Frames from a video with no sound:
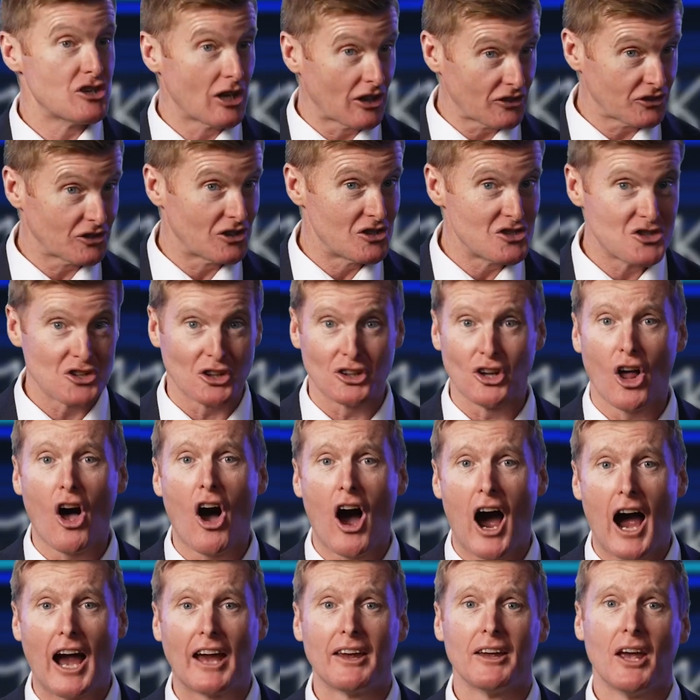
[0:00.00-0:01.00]
just in
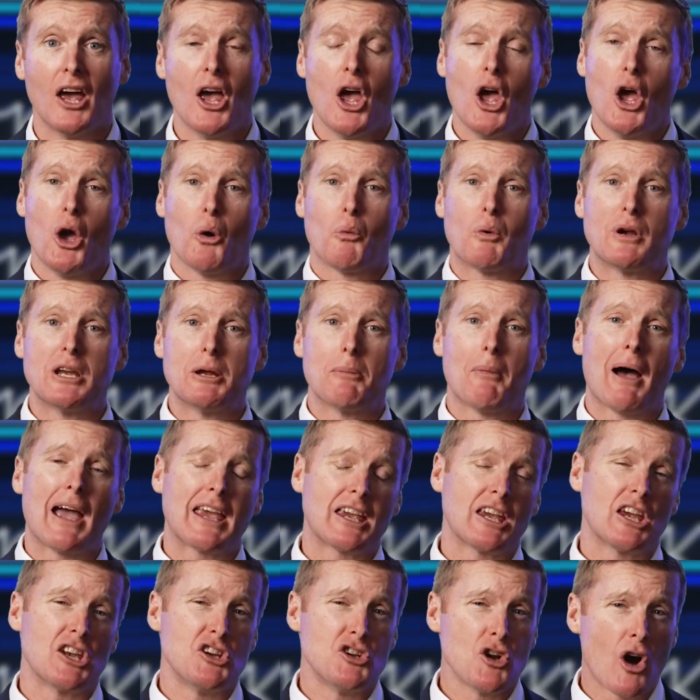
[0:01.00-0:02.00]
July. When you're
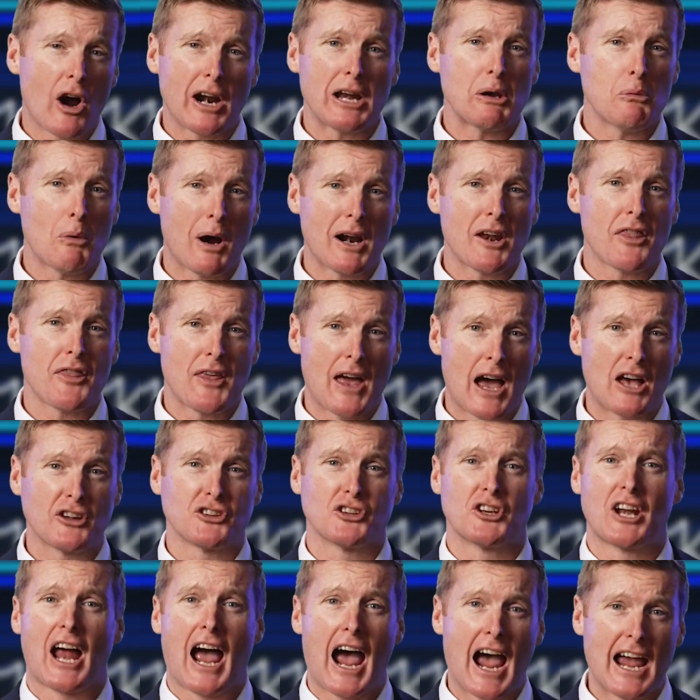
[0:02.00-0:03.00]
making ninety-one
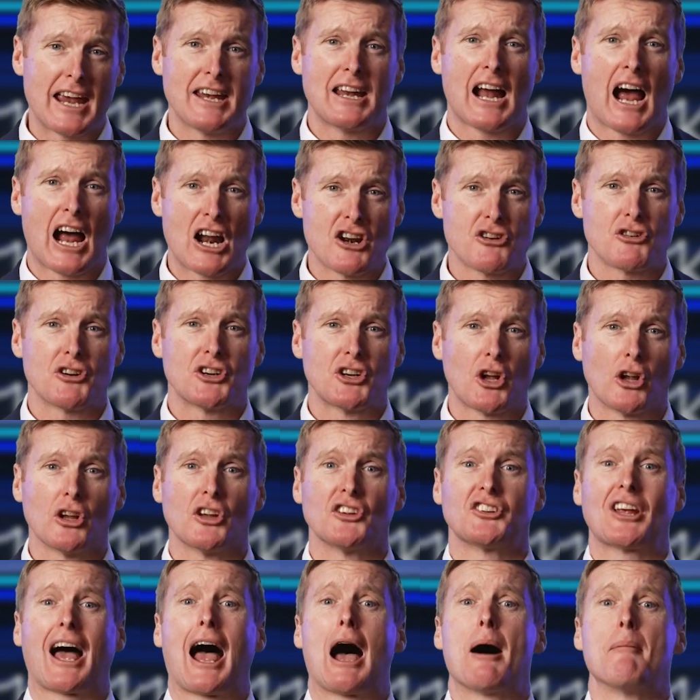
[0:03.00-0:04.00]
thousand eight hundred
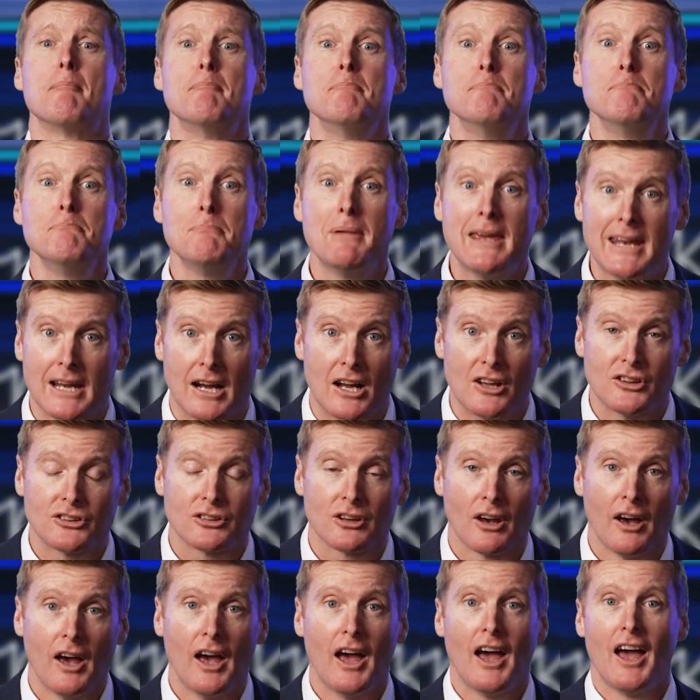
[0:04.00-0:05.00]
dollars a
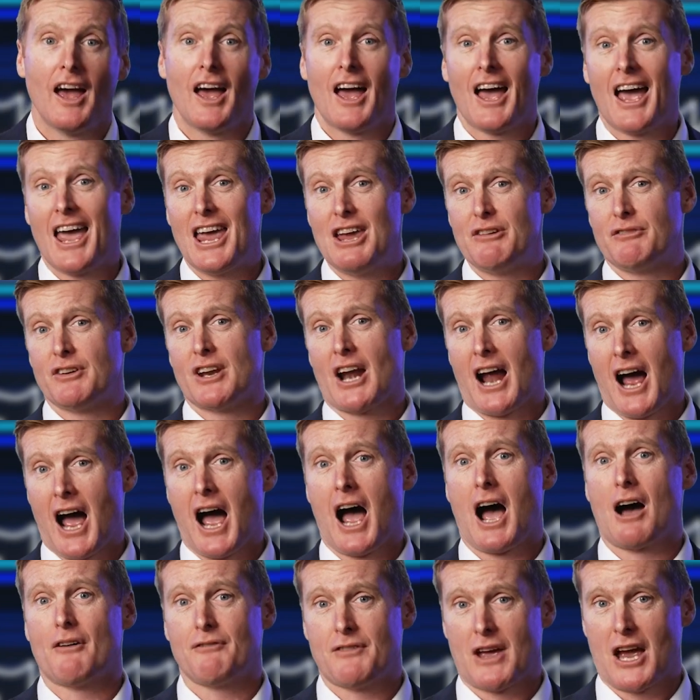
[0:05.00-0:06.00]
minute, even a
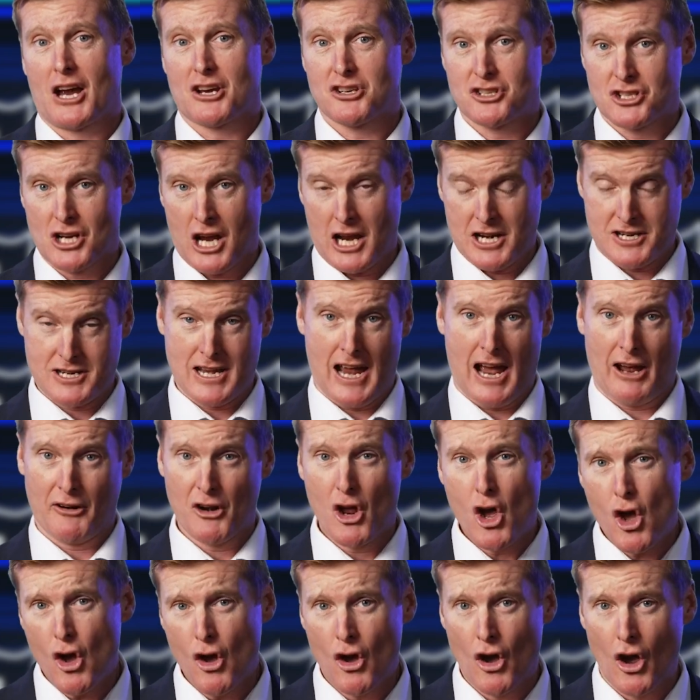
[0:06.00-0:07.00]
half-hour shutdown
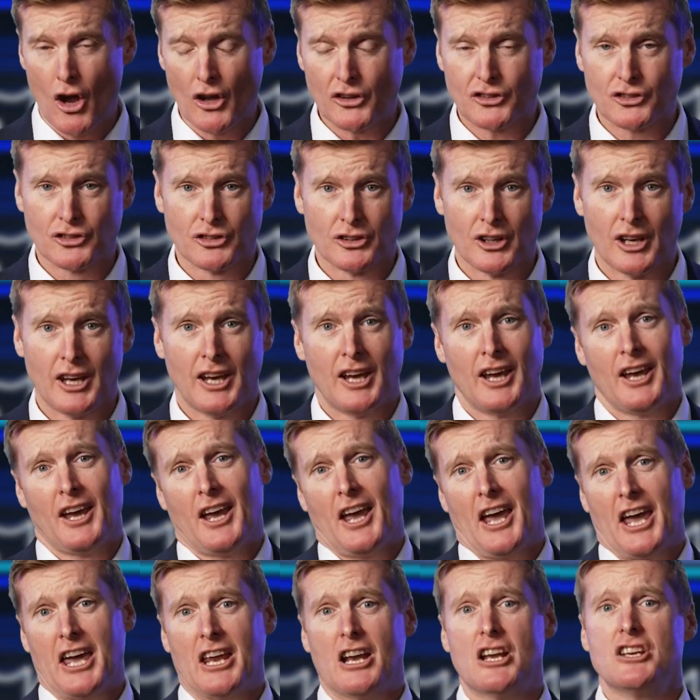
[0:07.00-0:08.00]
hurts.
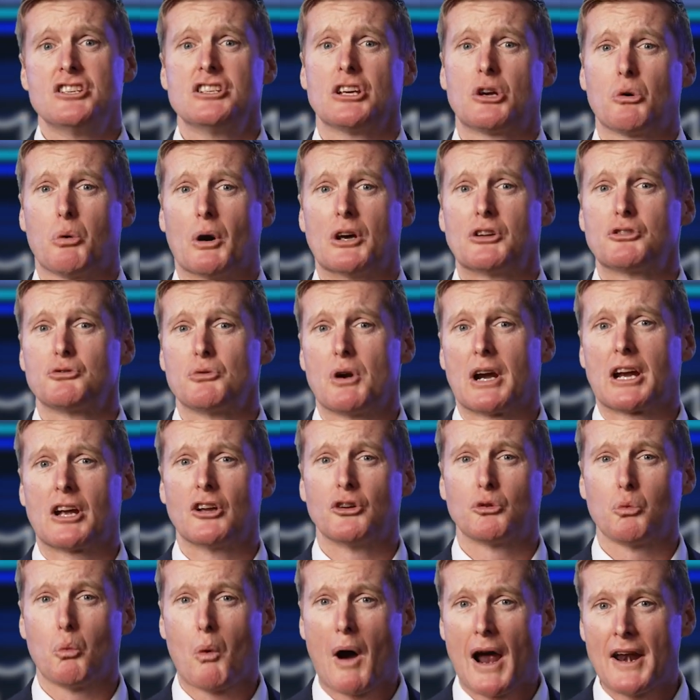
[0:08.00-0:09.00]
EnergyQuest
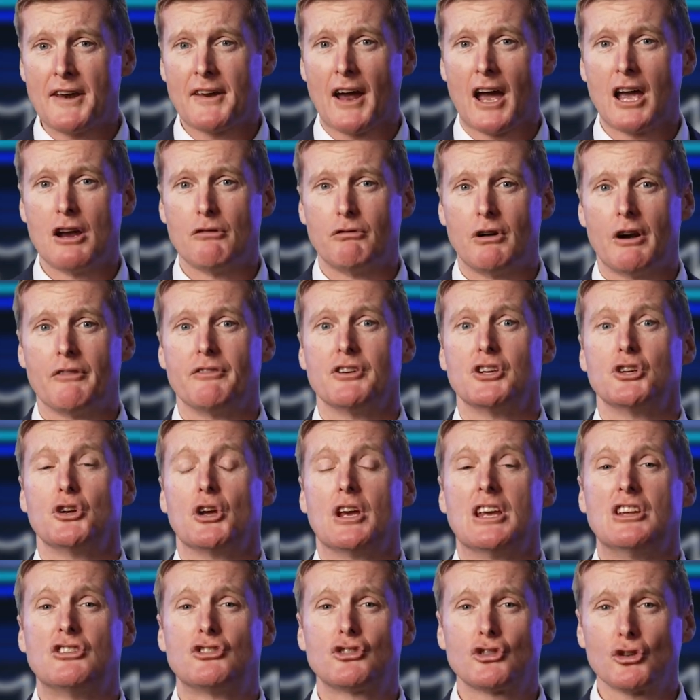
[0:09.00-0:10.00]
reckons one day of revenue
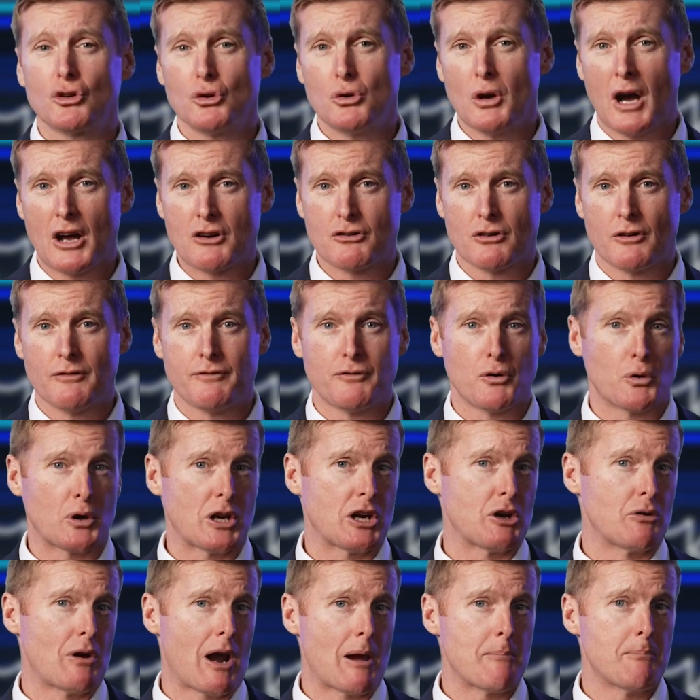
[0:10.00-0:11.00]
is two hundred
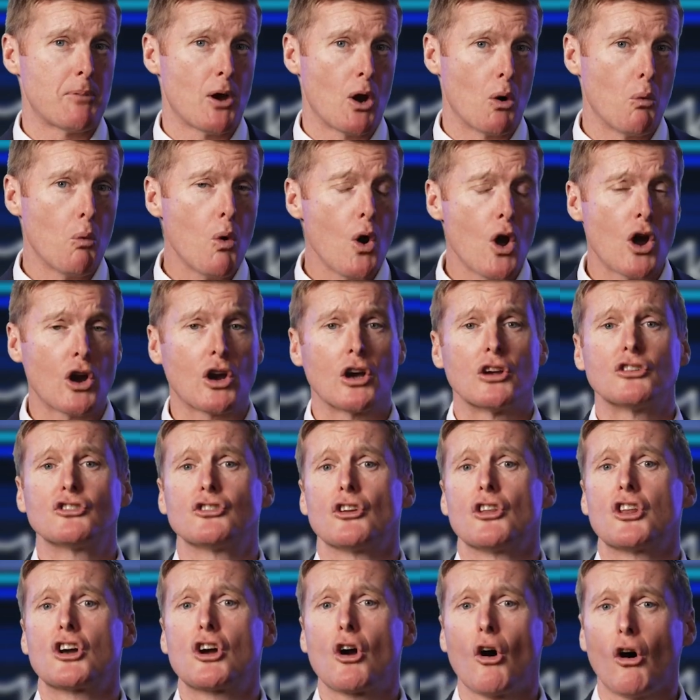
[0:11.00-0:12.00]
forty grand per worker,
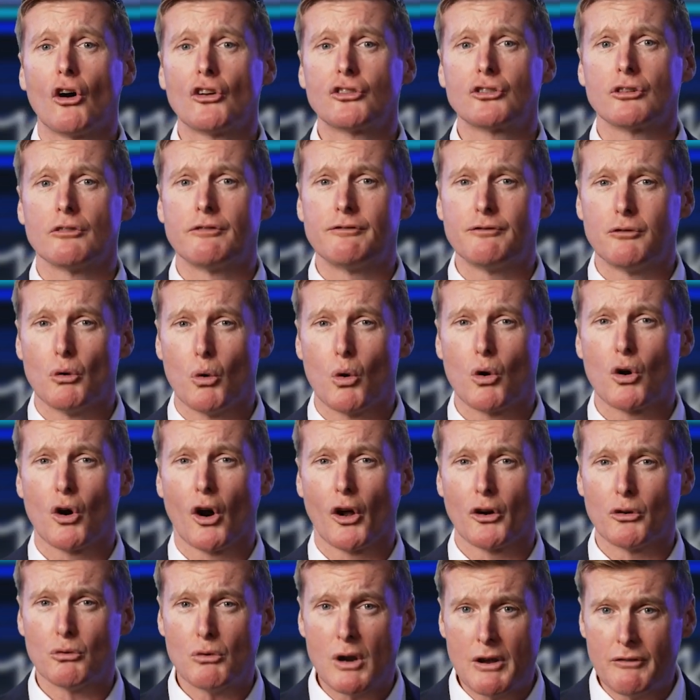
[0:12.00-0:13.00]
so the cost of
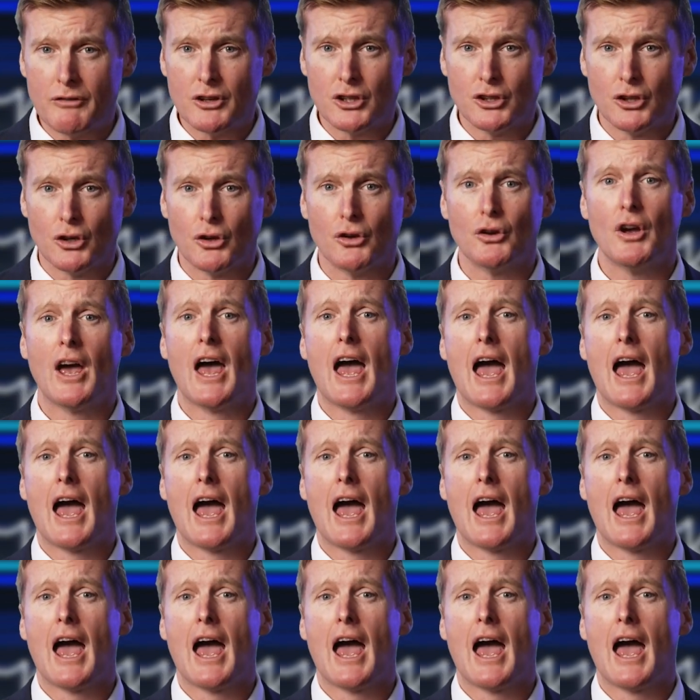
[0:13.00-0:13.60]
foregone revenue